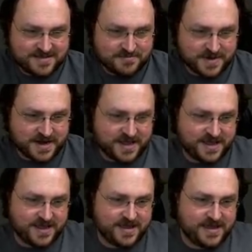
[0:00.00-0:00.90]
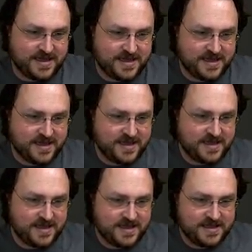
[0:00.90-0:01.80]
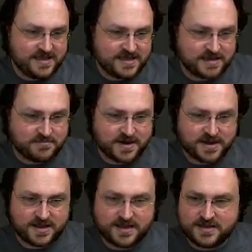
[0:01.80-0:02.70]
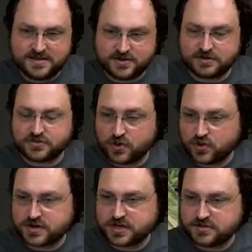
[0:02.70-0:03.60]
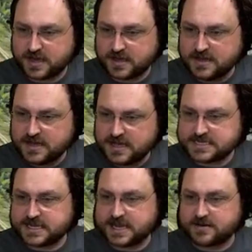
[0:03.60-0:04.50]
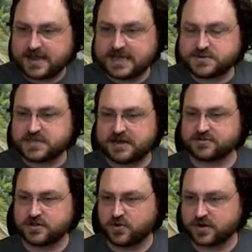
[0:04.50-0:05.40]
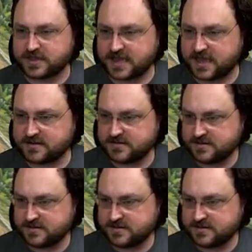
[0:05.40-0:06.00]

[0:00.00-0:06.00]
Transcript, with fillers: Money, get money. Took out the Lord too. Yeah, that's it. That I guess without the Lord, they can't.